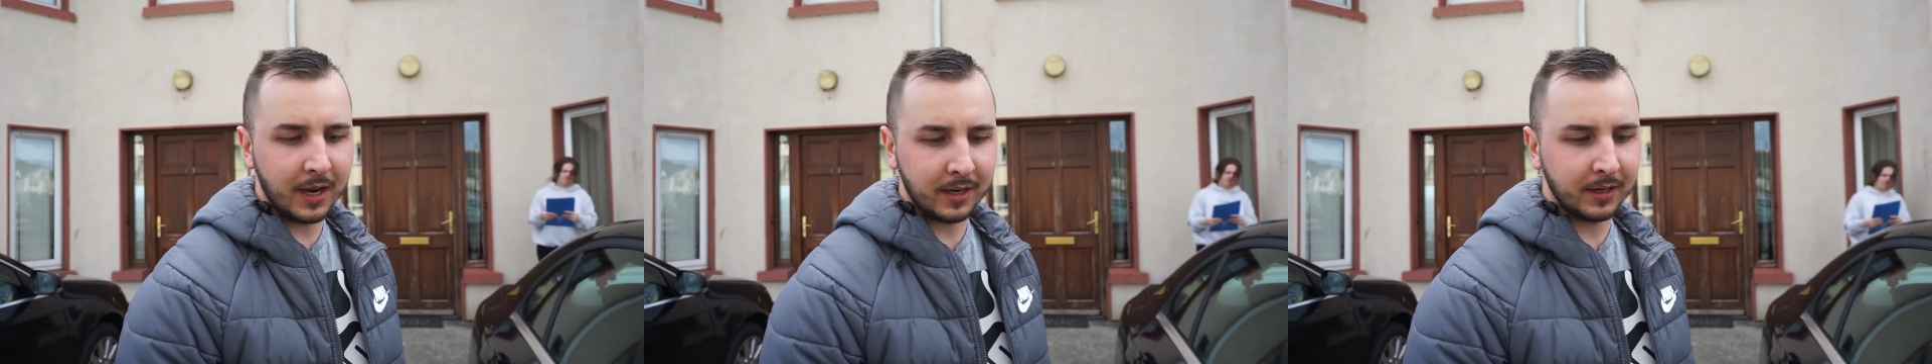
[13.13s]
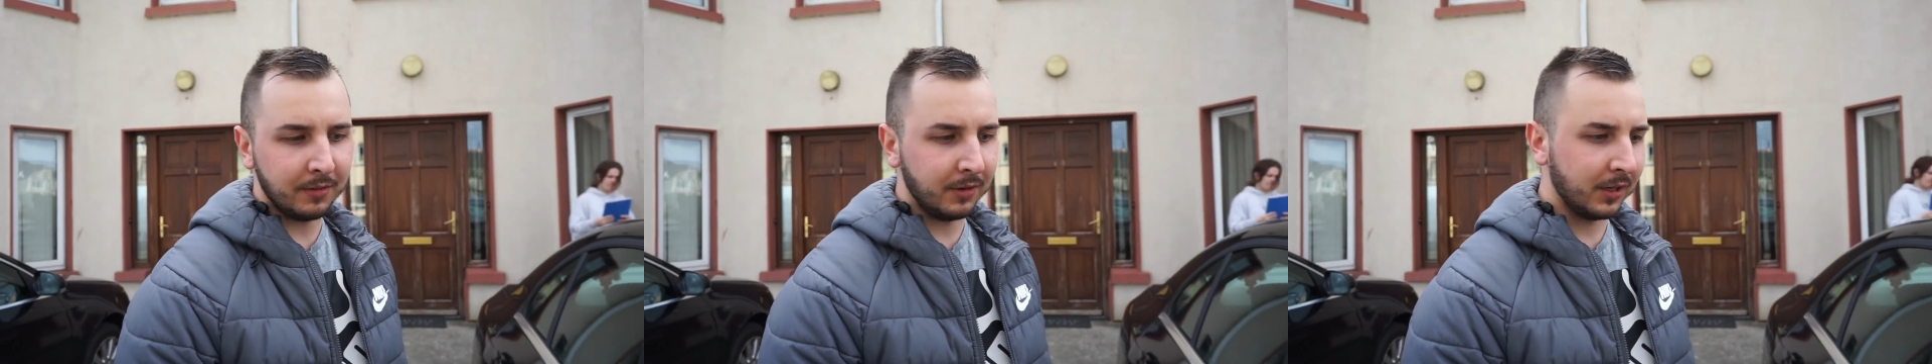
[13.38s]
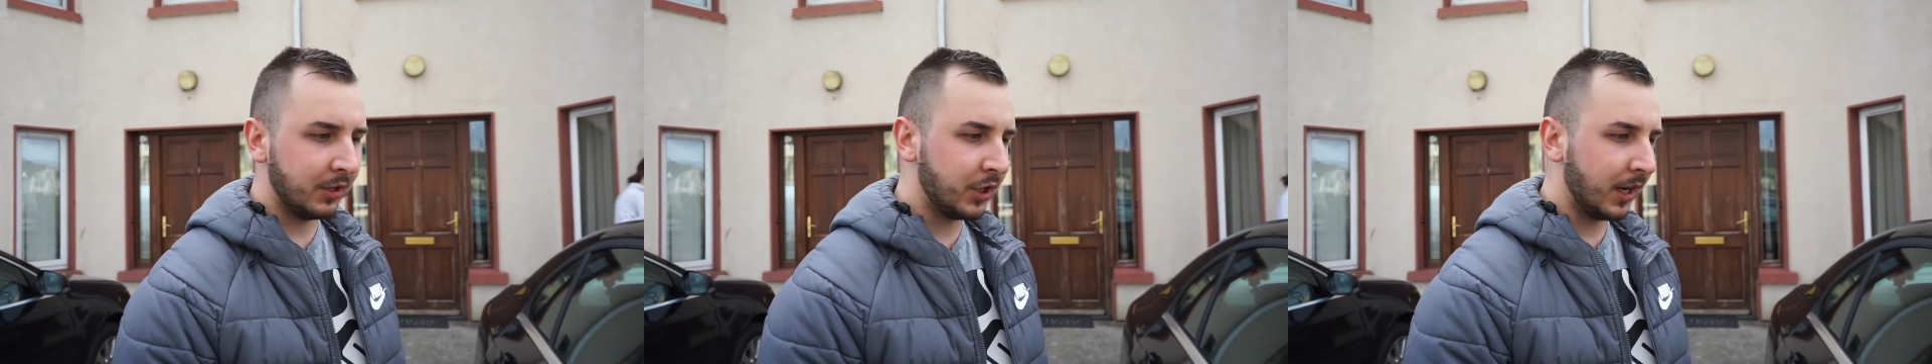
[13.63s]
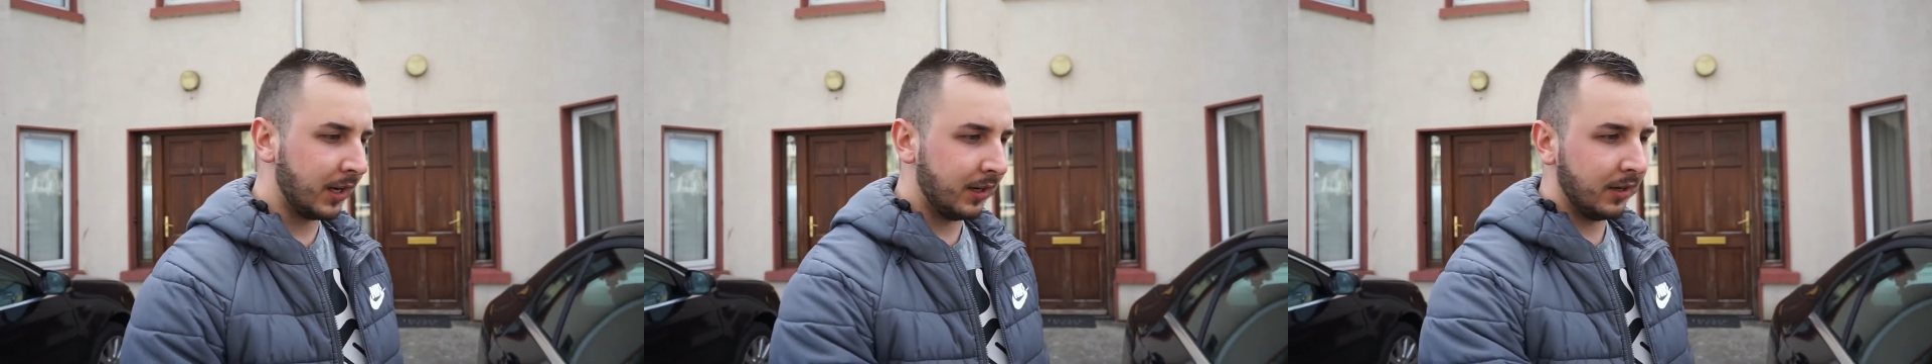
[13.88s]
and then we're gonna
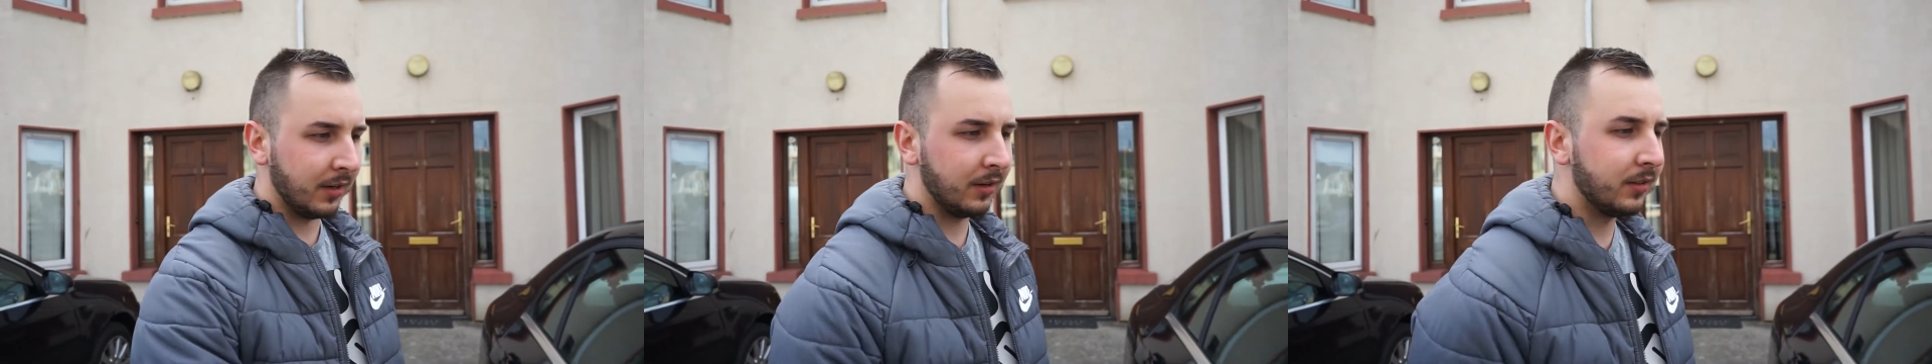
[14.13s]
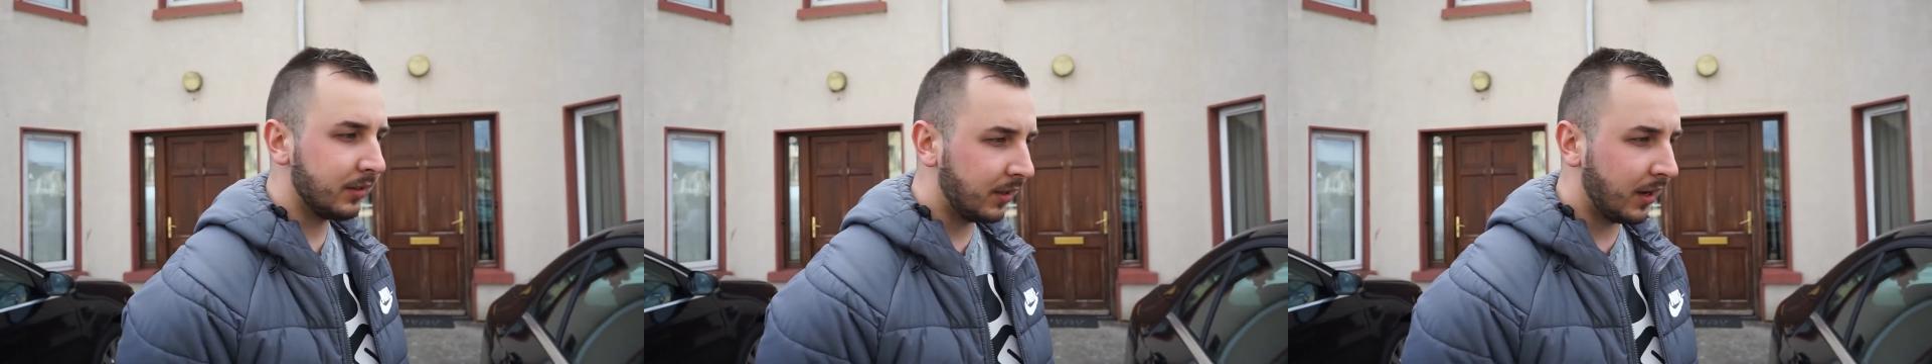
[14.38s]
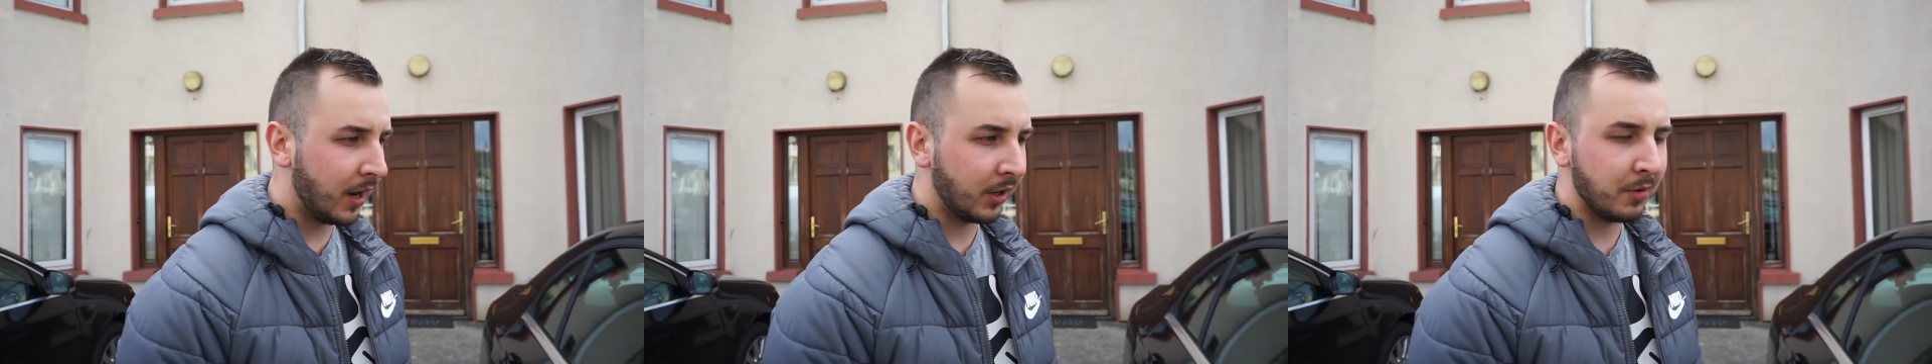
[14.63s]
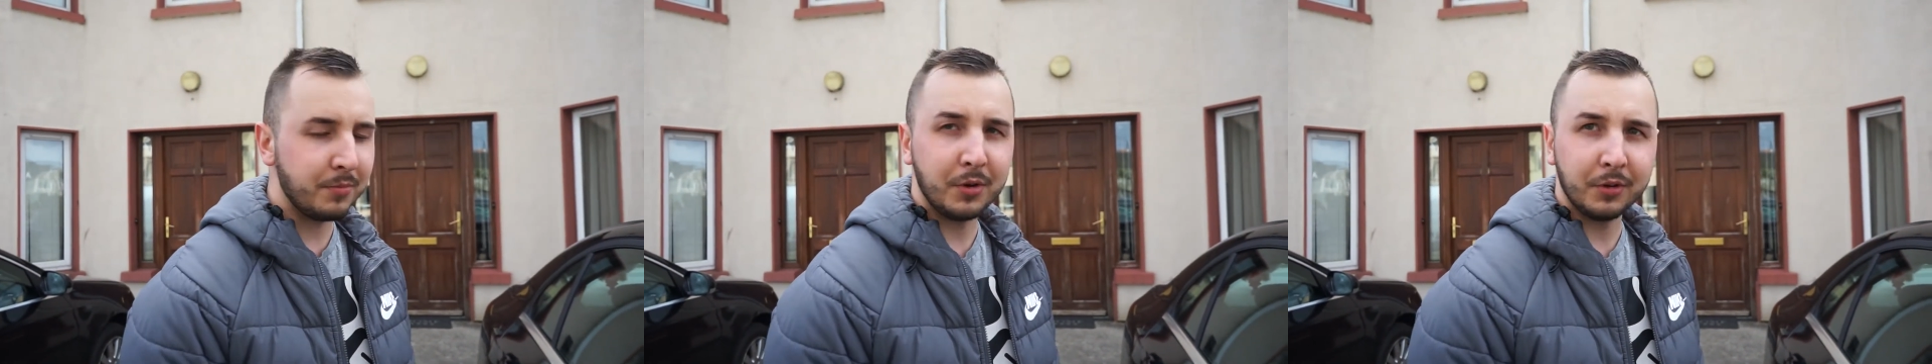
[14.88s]
check it in the car
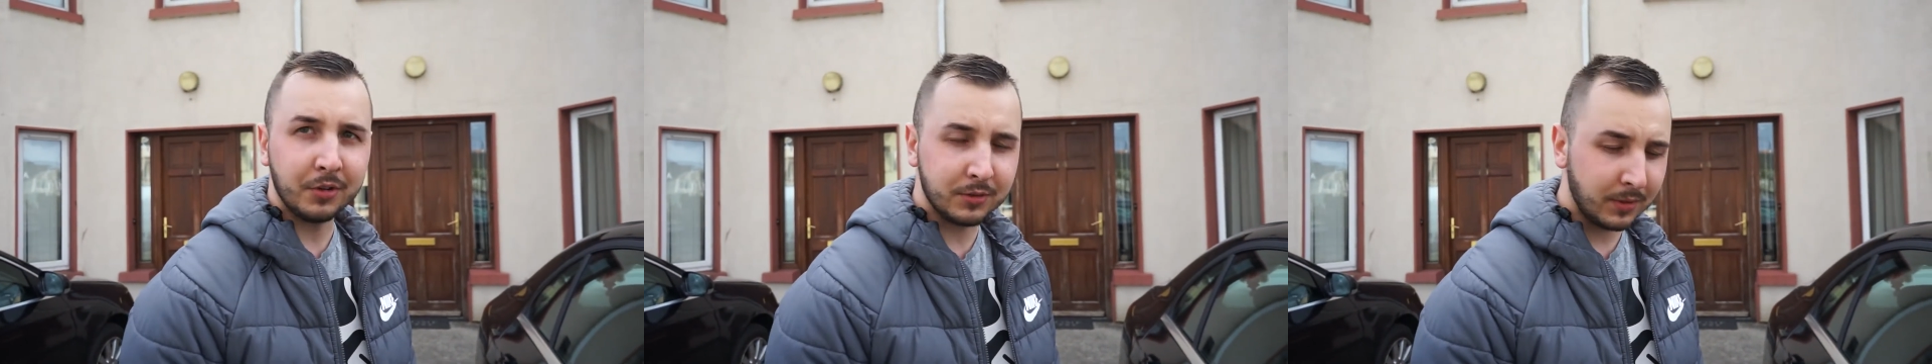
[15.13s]
computer as